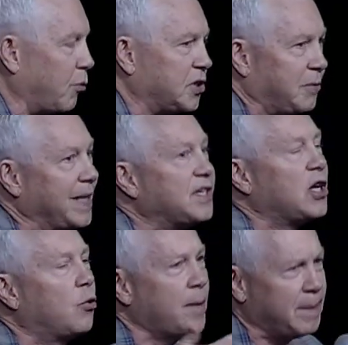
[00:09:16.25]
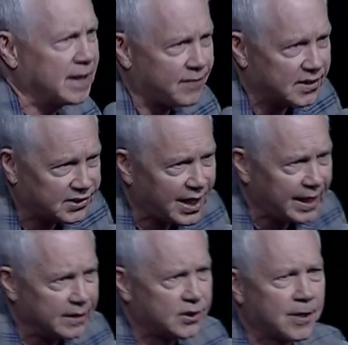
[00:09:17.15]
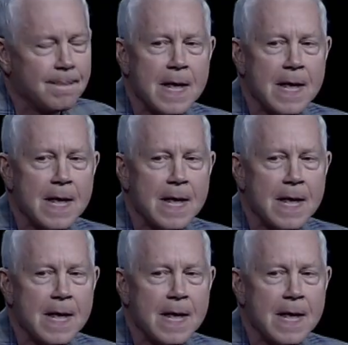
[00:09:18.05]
which means equipping of the saints.